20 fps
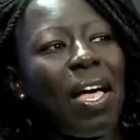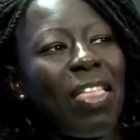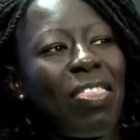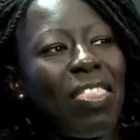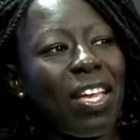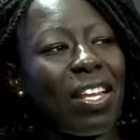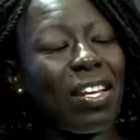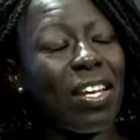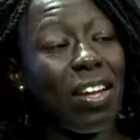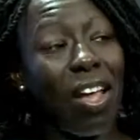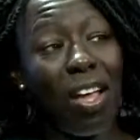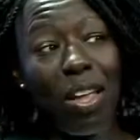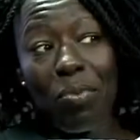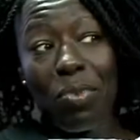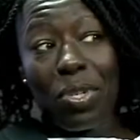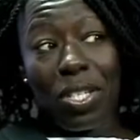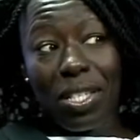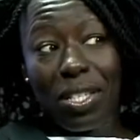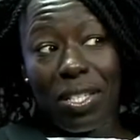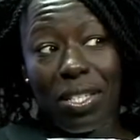But then, and
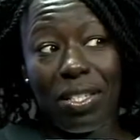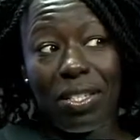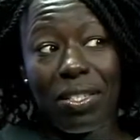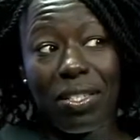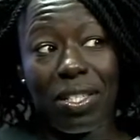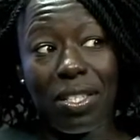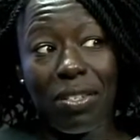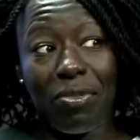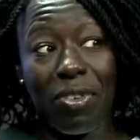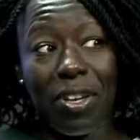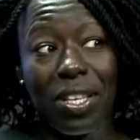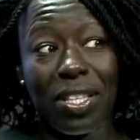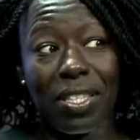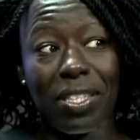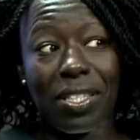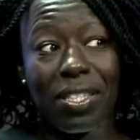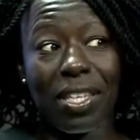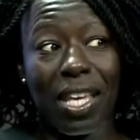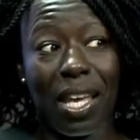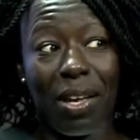I was
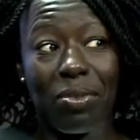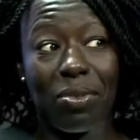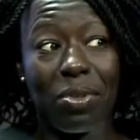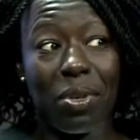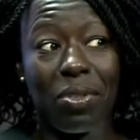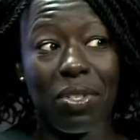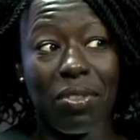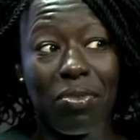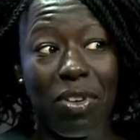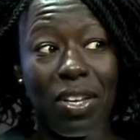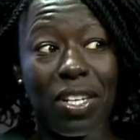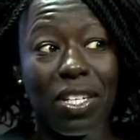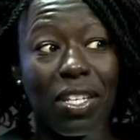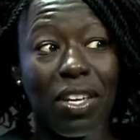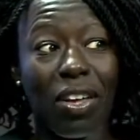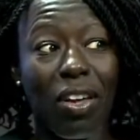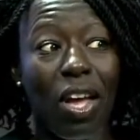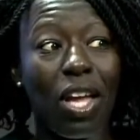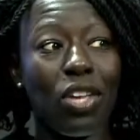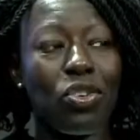defense counsel, I was
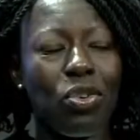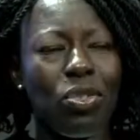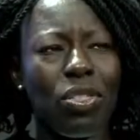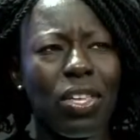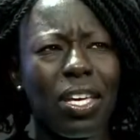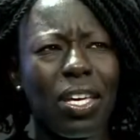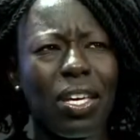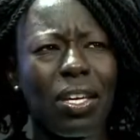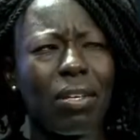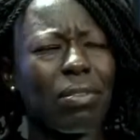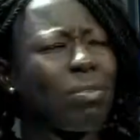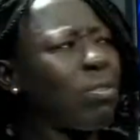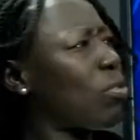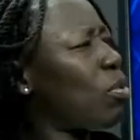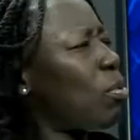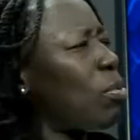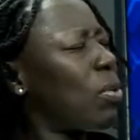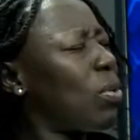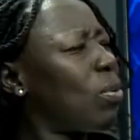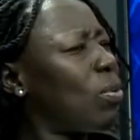defending her, and you're thinking,
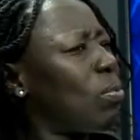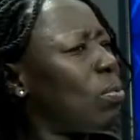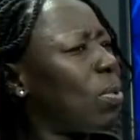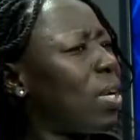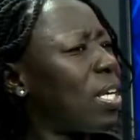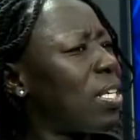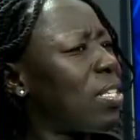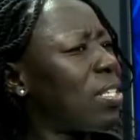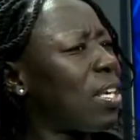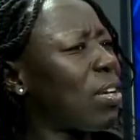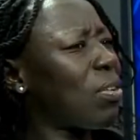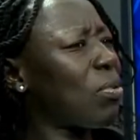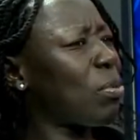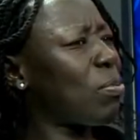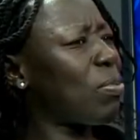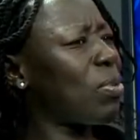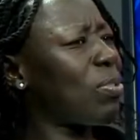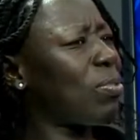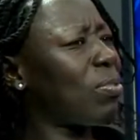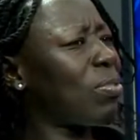criminal, why is there a
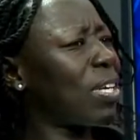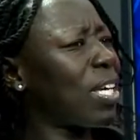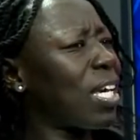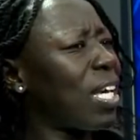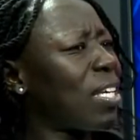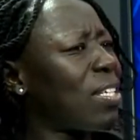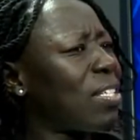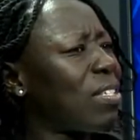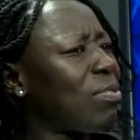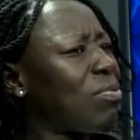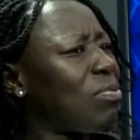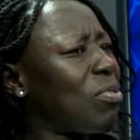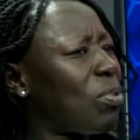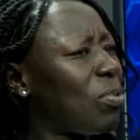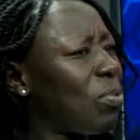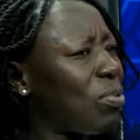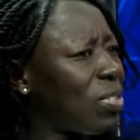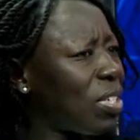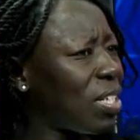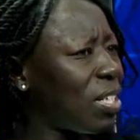criminal case
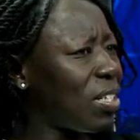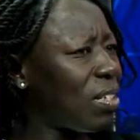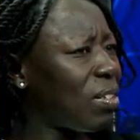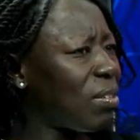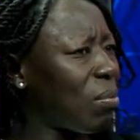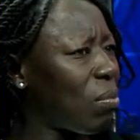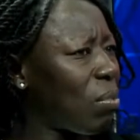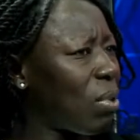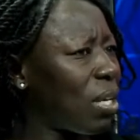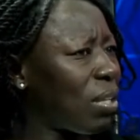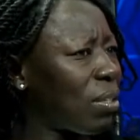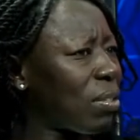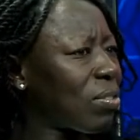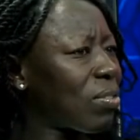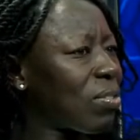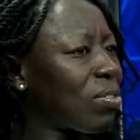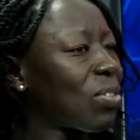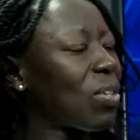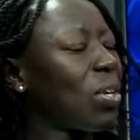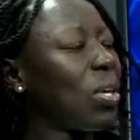involved in
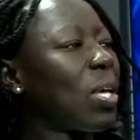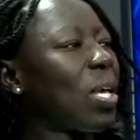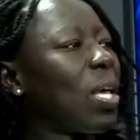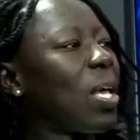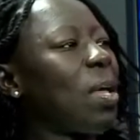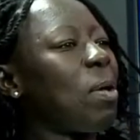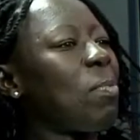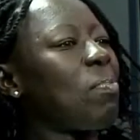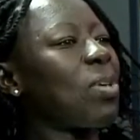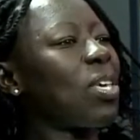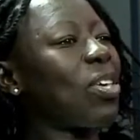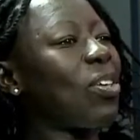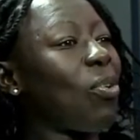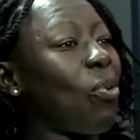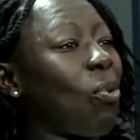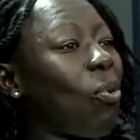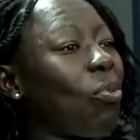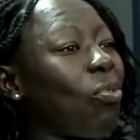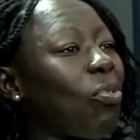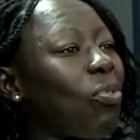wills?
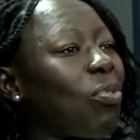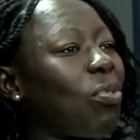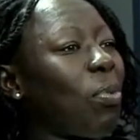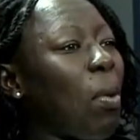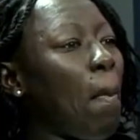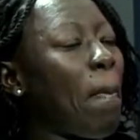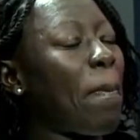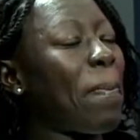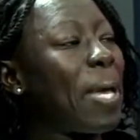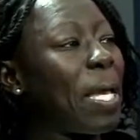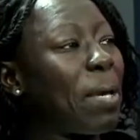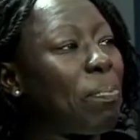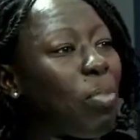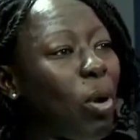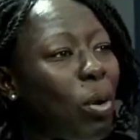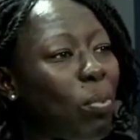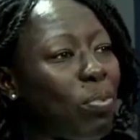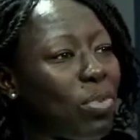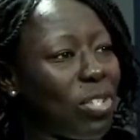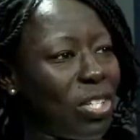Because
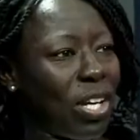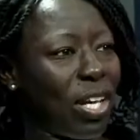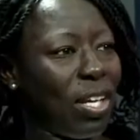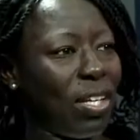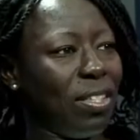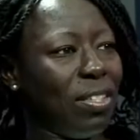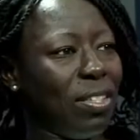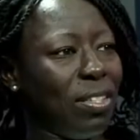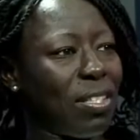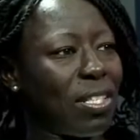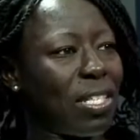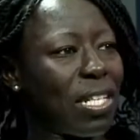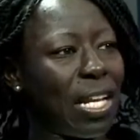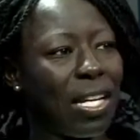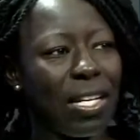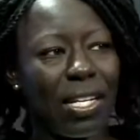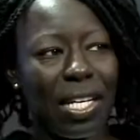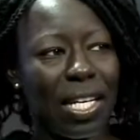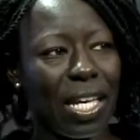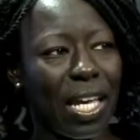big bombshell
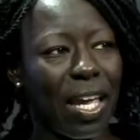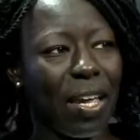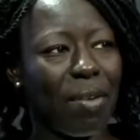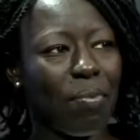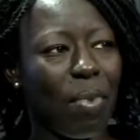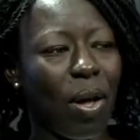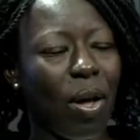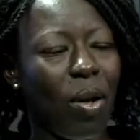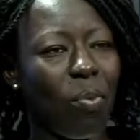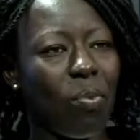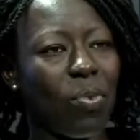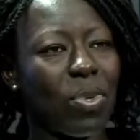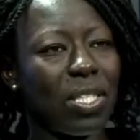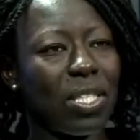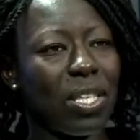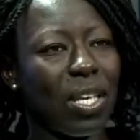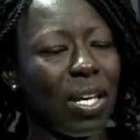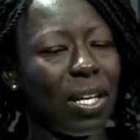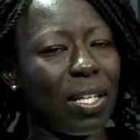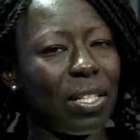suddenly came up
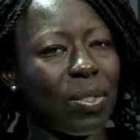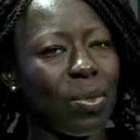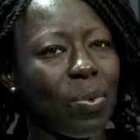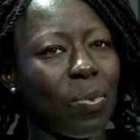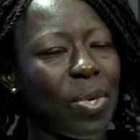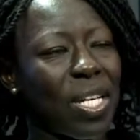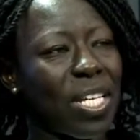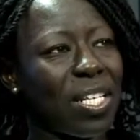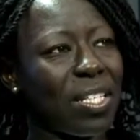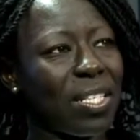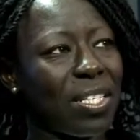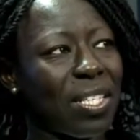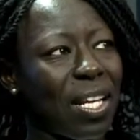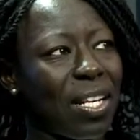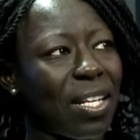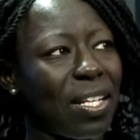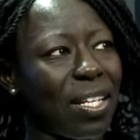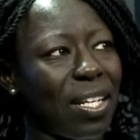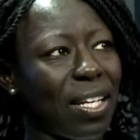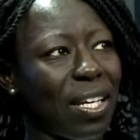was that we
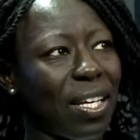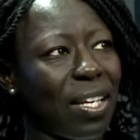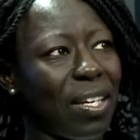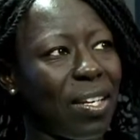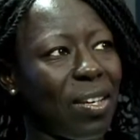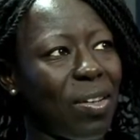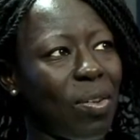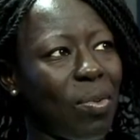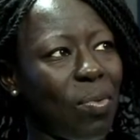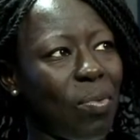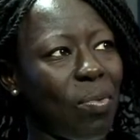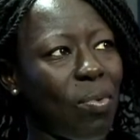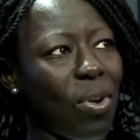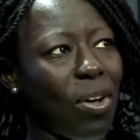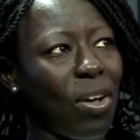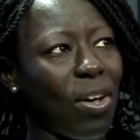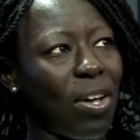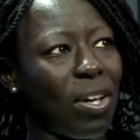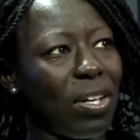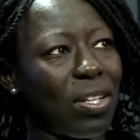suddenly
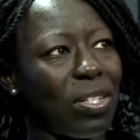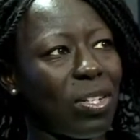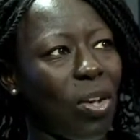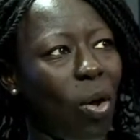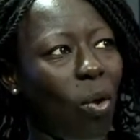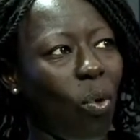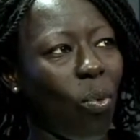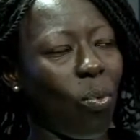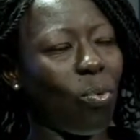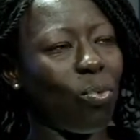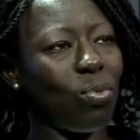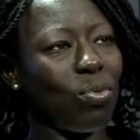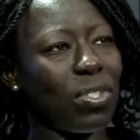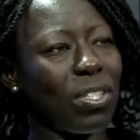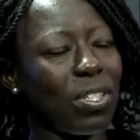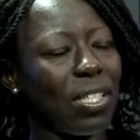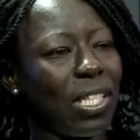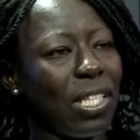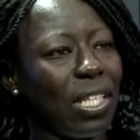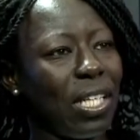were
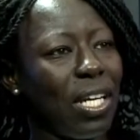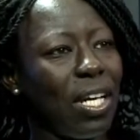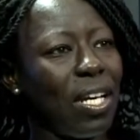told